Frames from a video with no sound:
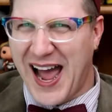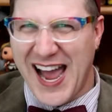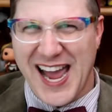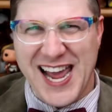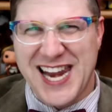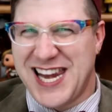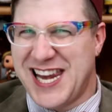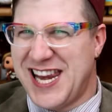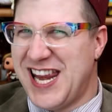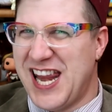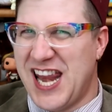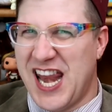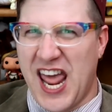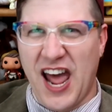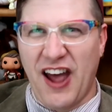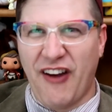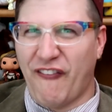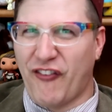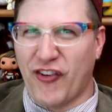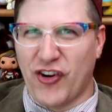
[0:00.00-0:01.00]
I
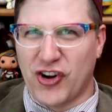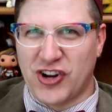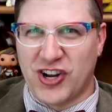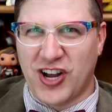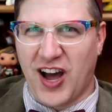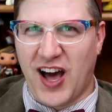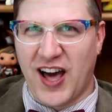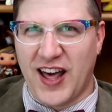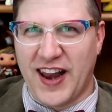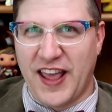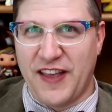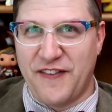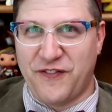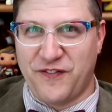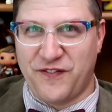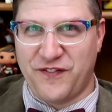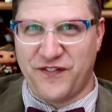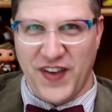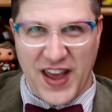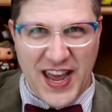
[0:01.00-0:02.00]
never got
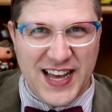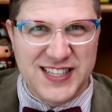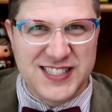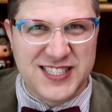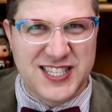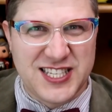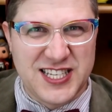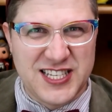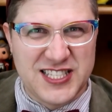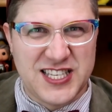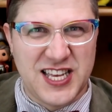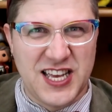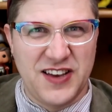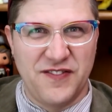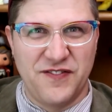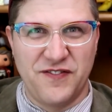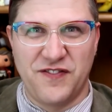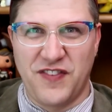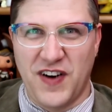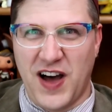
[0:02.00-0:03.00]
a fancies
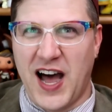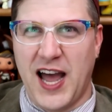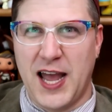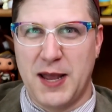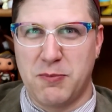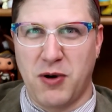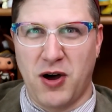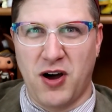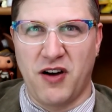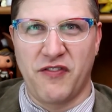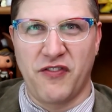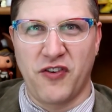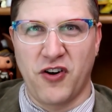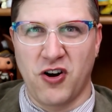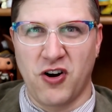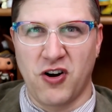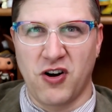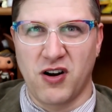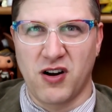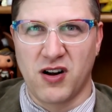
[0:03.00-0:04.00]
him vibe off
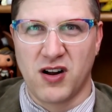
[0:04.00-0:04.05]
her.